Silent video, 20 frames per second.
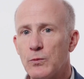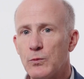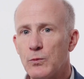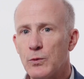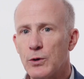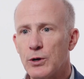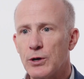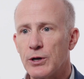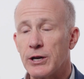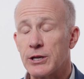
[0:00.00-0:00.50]

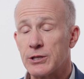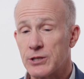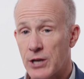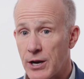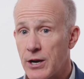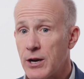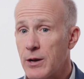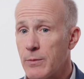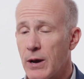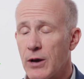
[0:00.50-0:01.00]
We're
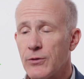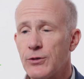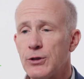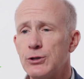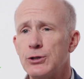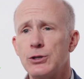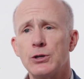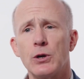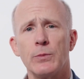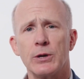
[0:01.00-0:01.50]
excited about the
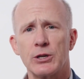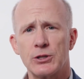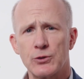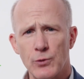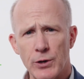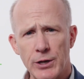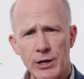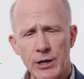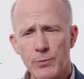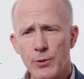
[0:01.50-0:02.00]
genomic
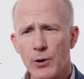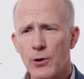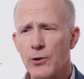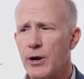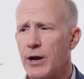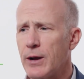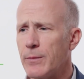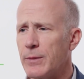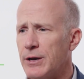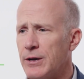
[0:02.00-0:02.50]
screening
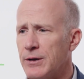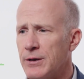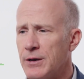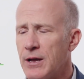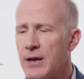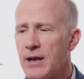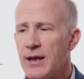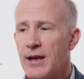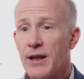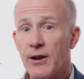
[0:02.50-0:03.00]
program, and
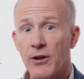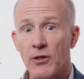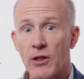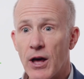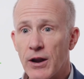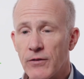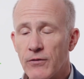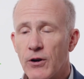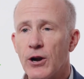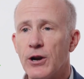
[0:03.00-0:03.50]
in a
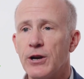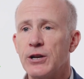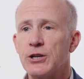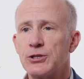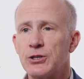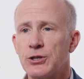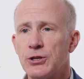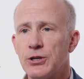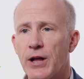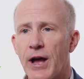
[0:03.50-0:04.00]
lot of our
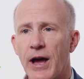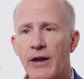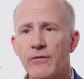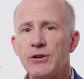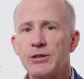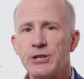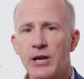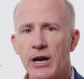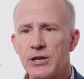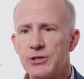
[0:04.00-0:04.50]
initial
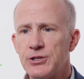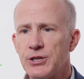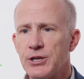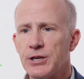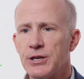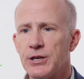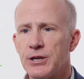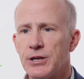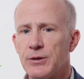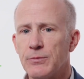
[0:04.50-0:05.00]

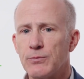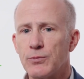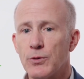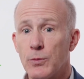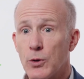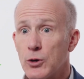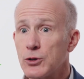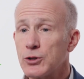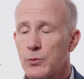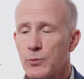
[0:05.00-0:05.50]
advertising and
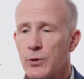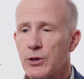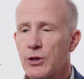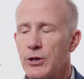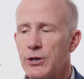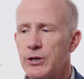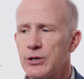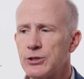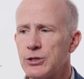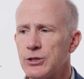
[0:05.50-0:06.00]
promotion with
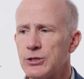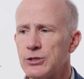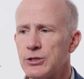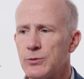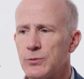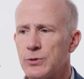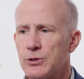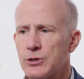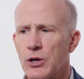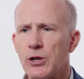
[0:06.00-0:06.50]
clinicians,
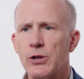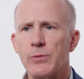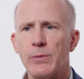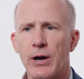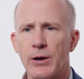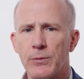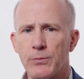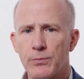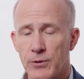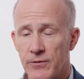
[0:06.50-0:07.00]
it was all
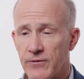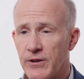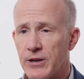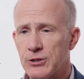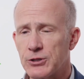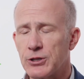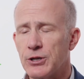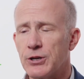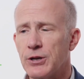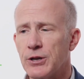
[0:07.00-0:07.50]
about
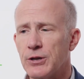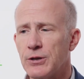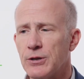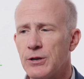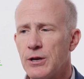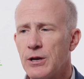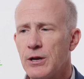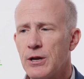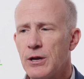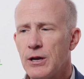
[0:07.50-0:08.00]
prevention and
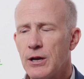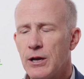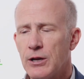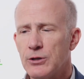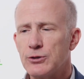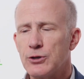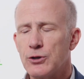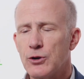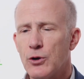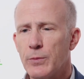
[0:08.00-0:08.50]

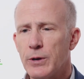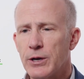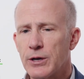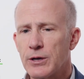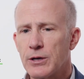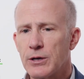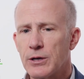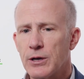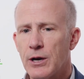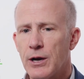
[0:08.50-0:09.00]

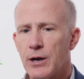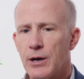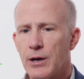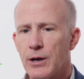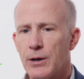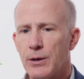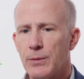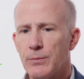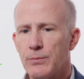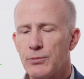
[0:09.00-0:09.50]

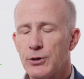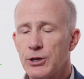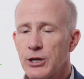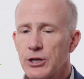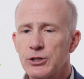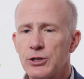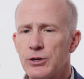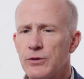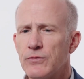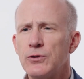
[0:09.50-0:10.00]
genomic
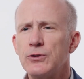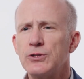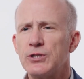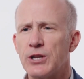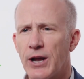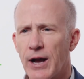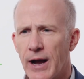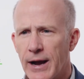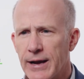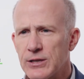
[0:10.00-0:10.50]
prediction of who's at
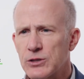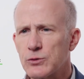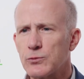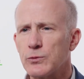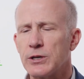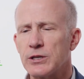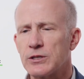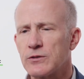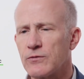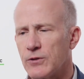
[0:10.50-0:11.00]
highest
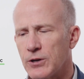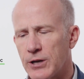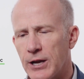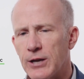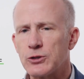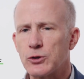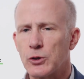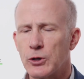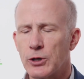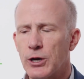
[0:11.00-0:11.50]
risk for
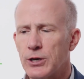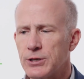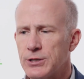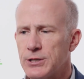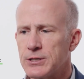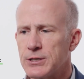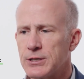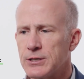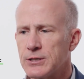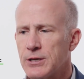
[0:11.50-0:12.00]
cancer and heart
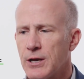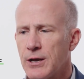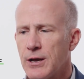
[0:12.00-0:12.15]
disease.